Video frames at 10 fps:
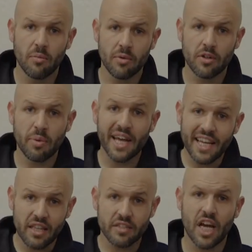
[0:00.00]
depending
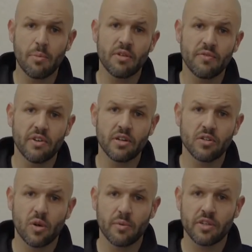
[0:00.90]
on the type of the
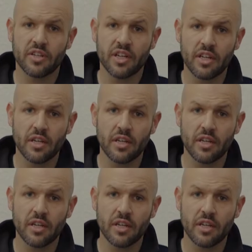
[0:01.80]
vehicles where we send it.